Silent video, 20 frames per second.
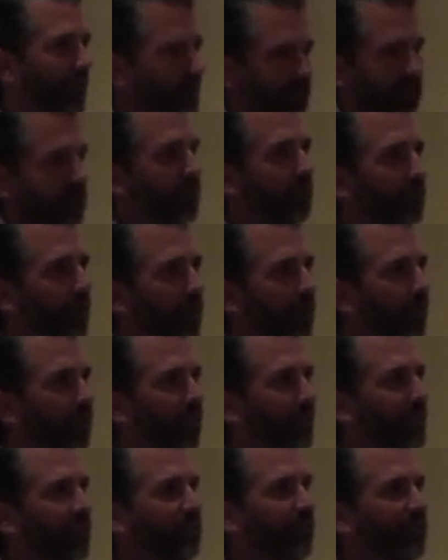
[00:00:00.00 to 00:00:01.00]
it's just, I don't
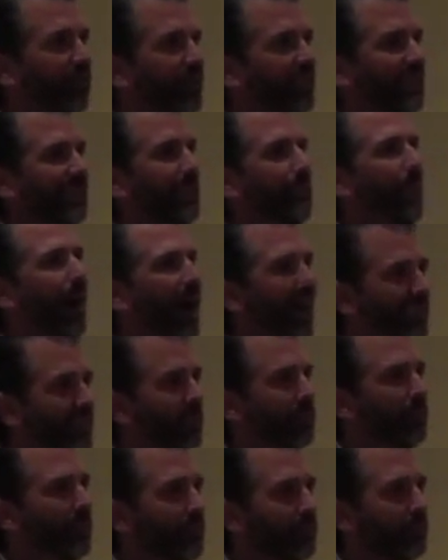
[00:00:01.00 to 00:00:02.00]
think that's physically
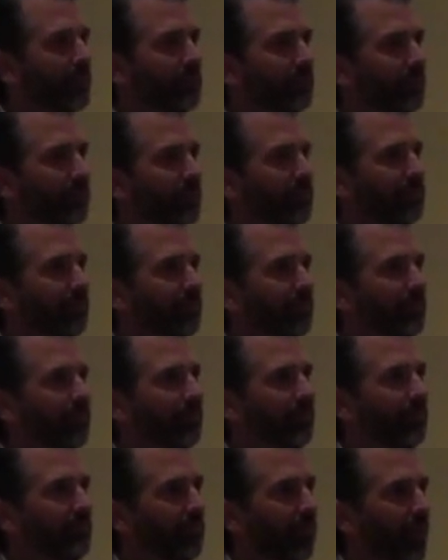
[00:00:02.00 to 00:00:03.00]
possible."
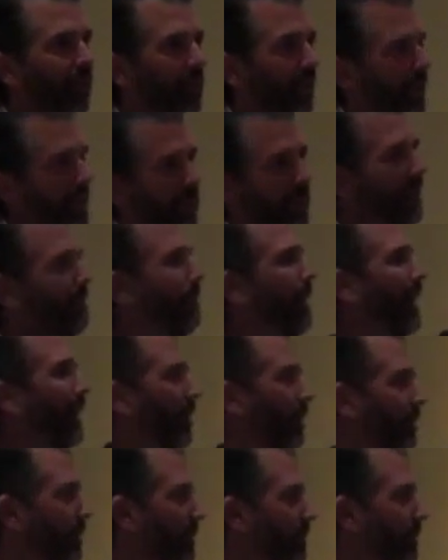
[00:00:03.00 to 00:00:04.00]
And yet it didn't
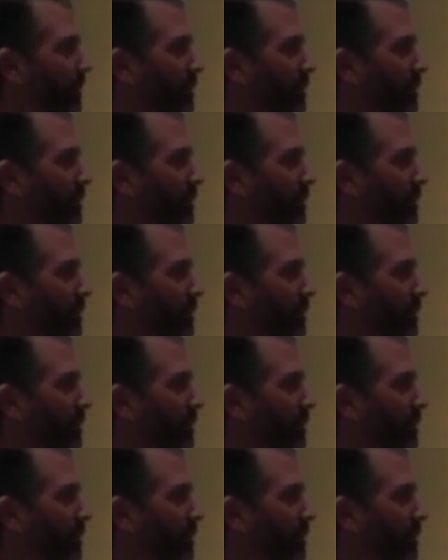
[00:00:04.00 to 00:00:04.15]
matter.